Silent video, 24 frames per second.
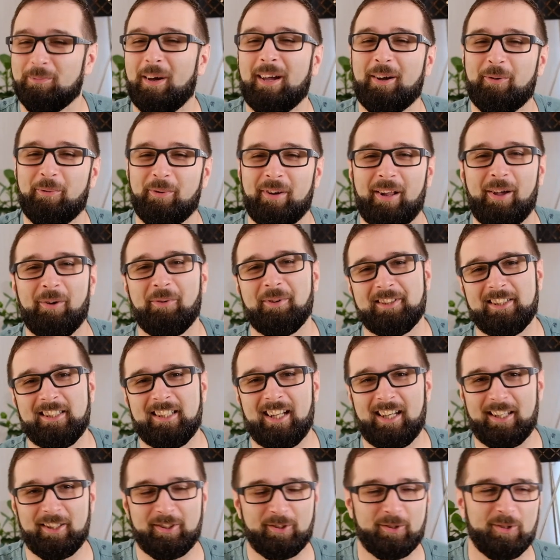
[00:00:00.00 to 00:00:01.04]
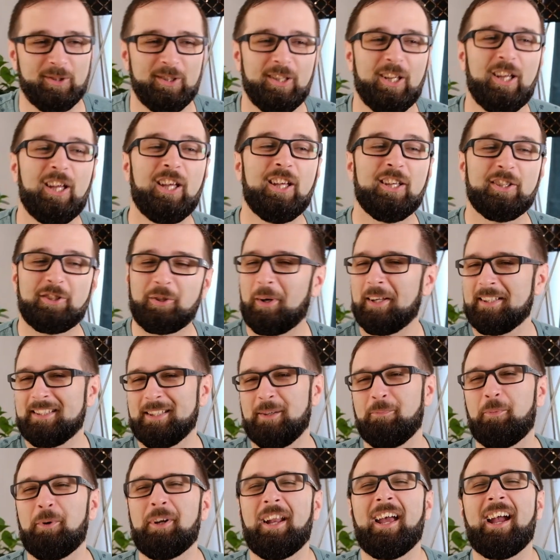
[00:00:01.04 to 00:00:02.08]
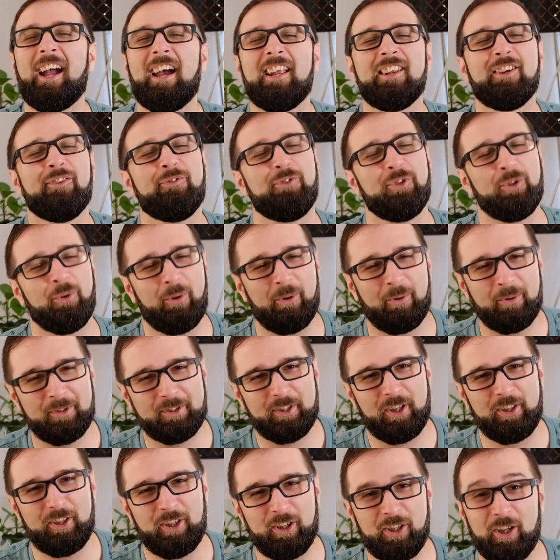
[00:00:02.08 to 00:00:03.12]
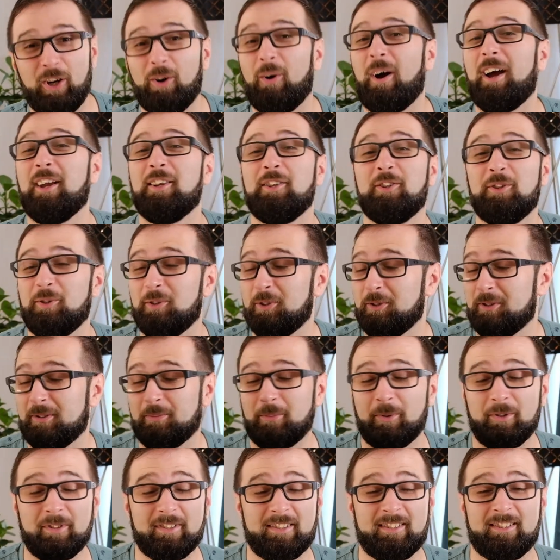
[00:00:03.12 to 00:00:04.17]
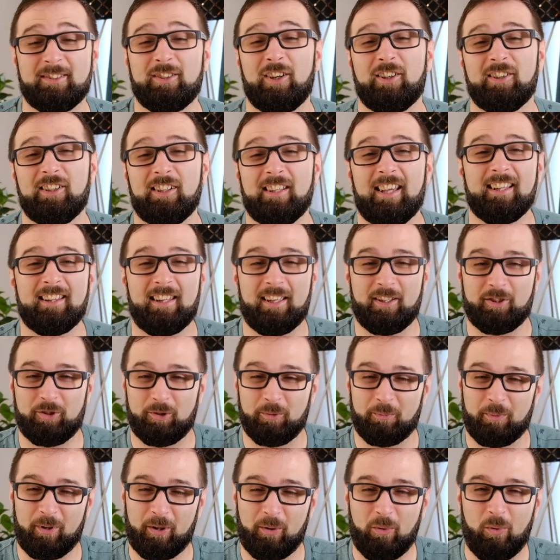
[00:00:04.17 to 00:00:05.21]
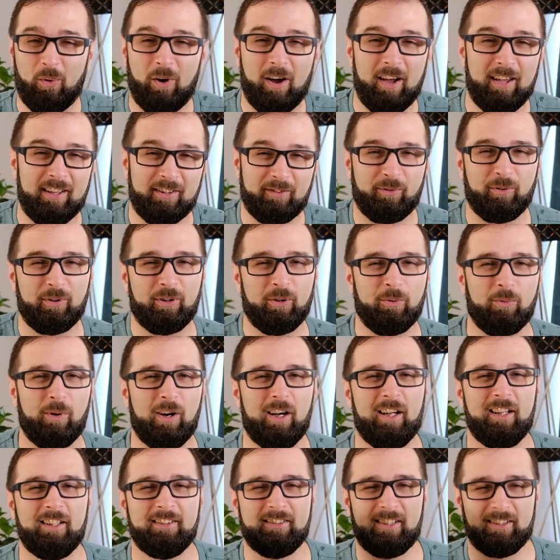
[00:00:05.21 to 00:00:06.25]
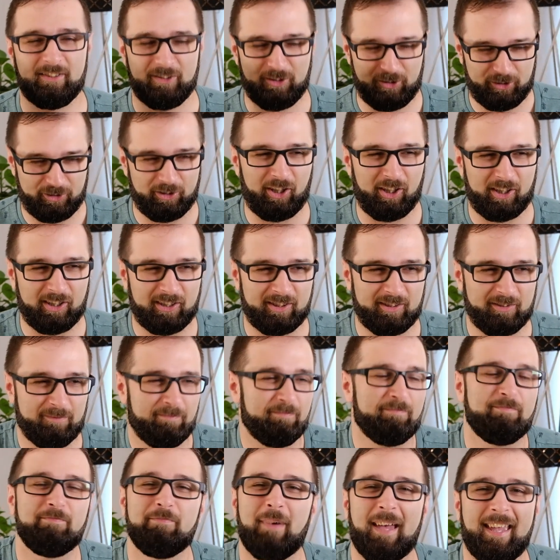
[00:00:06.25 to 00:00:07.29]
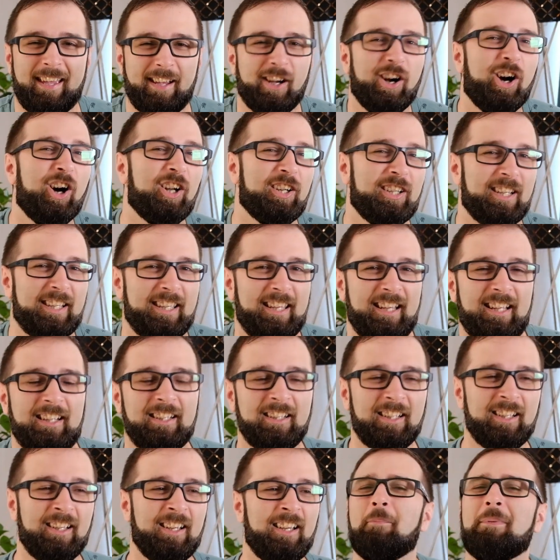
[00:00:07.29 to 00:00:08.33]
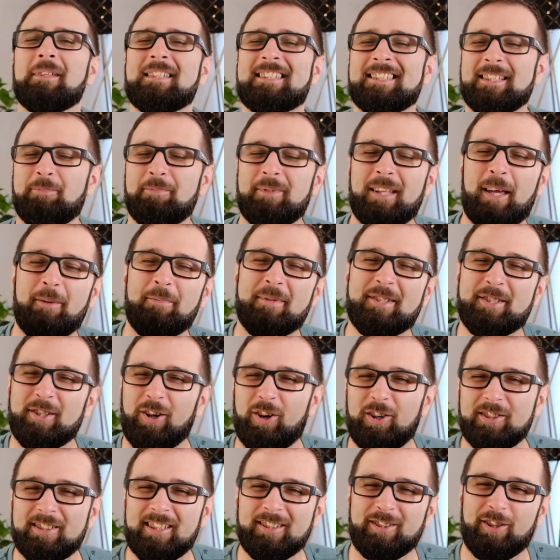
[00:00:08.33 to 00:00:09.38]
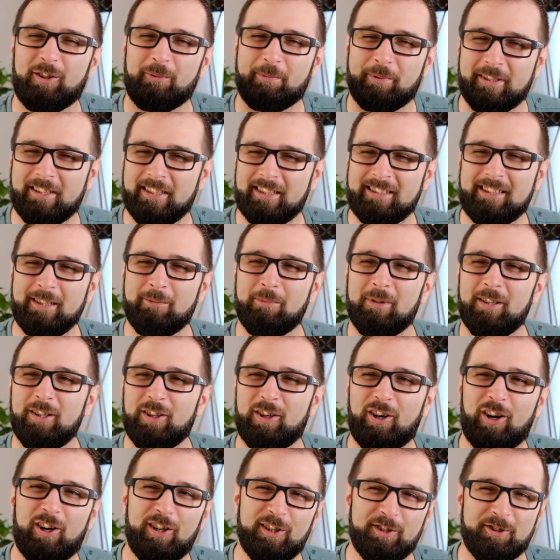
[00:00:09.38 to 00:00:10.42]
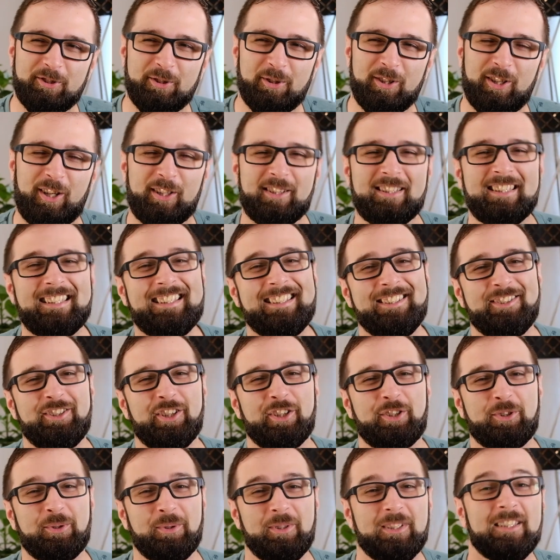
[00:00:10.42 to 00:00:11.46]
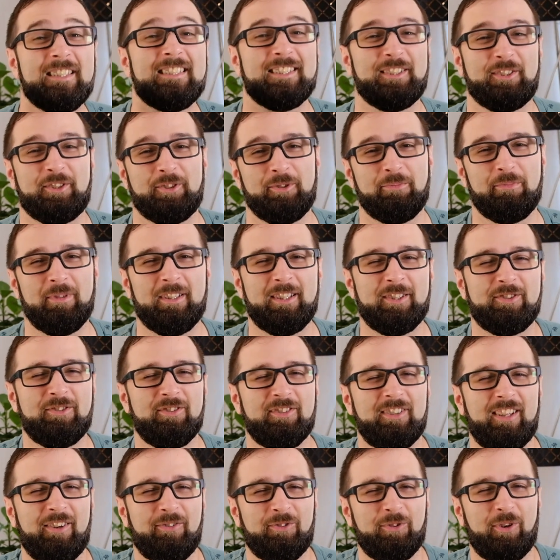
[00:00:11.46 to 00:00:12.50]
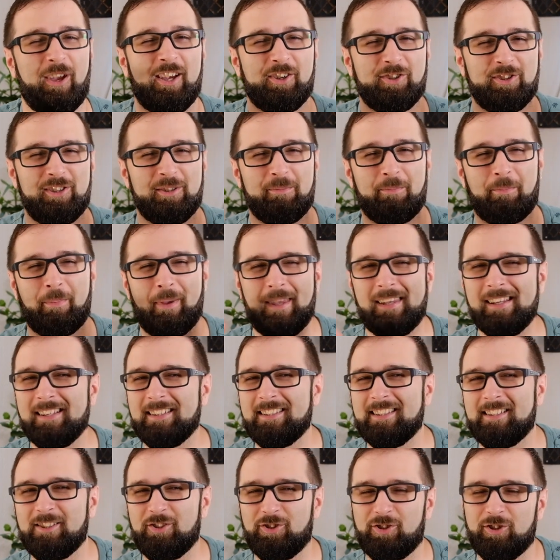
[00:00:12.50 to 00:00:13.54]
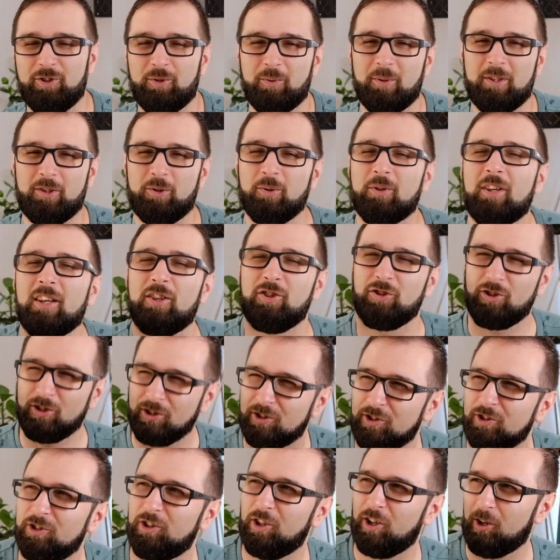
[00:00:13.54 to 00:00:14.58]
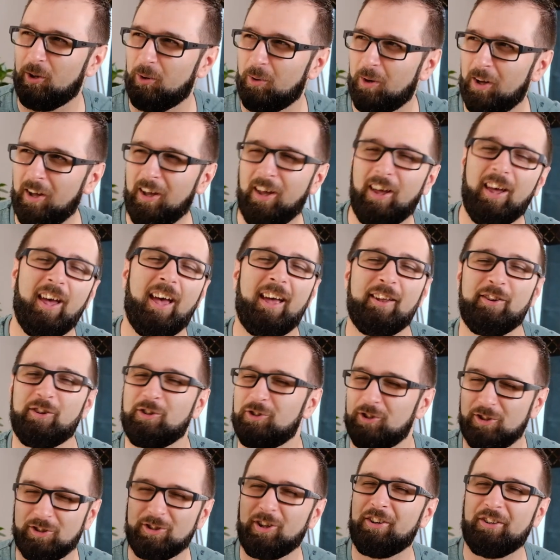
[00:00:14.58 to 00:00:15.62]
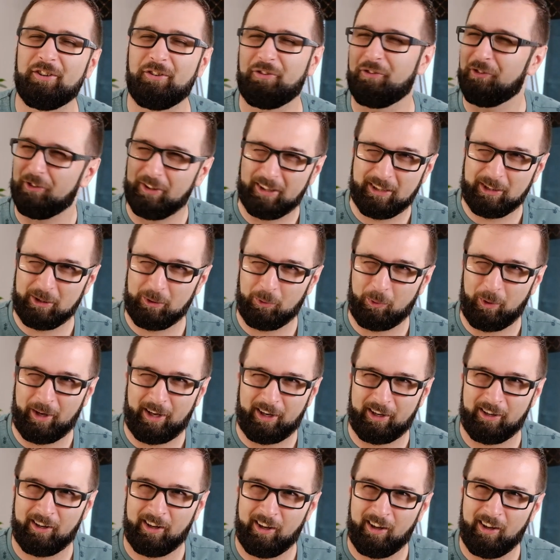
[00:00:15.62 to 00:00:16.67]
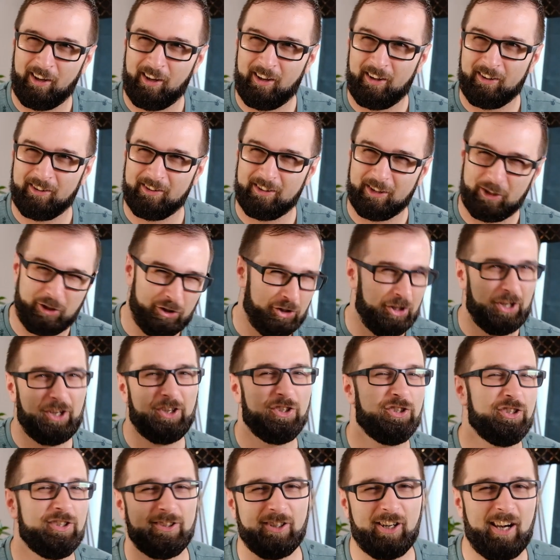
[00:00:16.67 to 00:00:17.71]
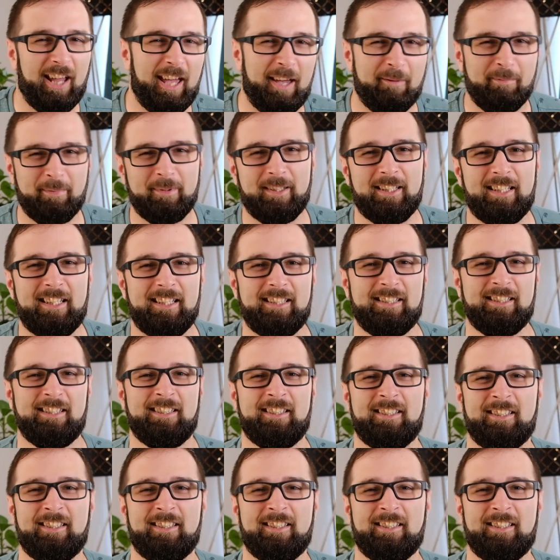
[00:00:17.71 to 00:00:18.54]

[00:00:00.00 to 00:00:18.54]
back when I was in high school. So at some point I kind of knew where it was gonna go. I knew it was gonna get like super quiet for a while, then start bang on again. But sometimes songs that are predictable are also a lot easier to listen to because you don't have to actually pay attention to it. You can just go and you're just gonna feel when the changes are happening.